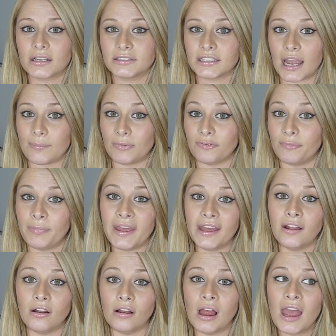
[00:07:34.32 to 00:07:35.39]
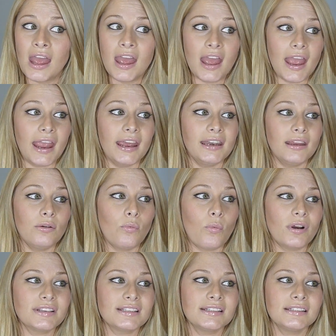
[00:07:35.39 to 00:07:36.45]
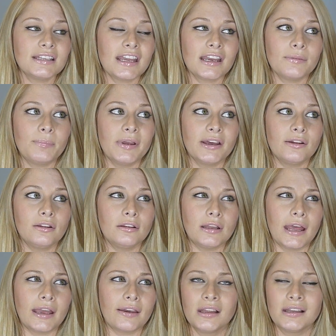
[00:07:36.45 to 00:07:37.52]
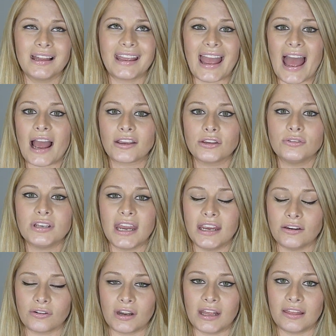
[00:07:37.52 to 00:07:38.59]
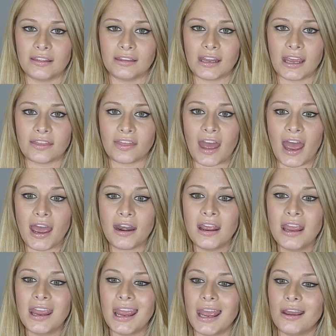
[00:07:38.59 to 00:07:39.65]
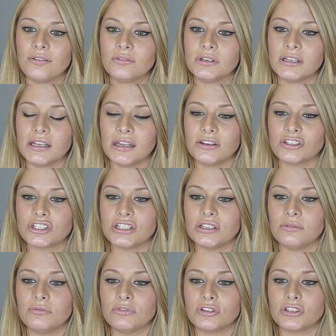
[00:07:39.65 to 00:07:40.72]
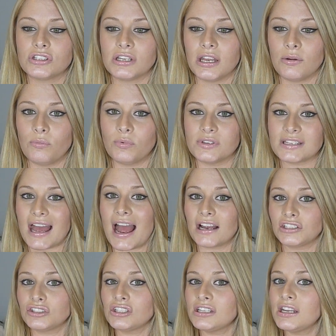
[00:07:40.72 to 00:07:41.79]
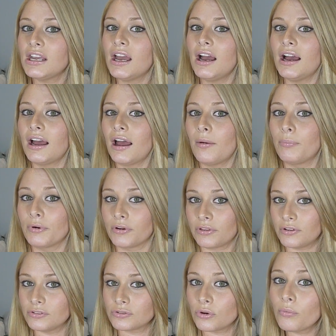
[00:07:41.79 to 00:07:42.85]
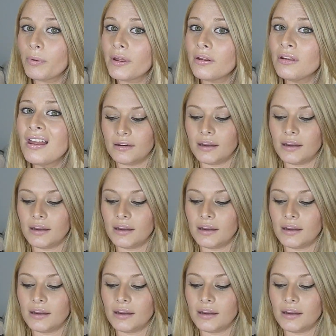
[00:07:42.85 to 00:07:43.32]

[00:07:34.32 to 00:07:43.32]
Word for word: type of pill and it wasn't like a pill like a, like Accutane or anything like that it was she, she it was actually a, a, birth control pill